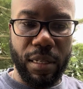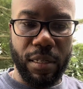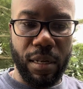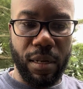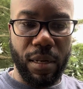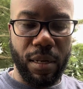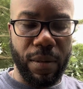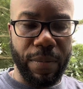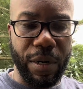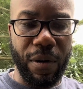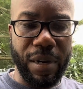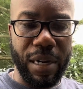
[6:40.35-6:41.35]

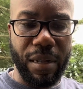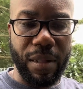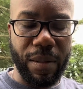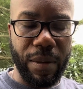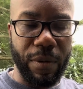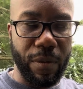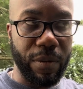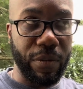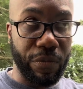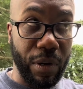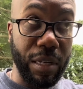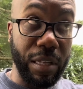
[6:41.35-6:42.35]
and all that, the
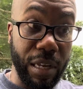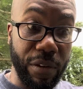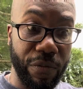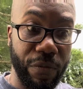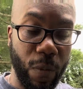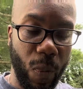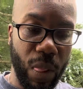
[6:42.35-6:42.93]
front diff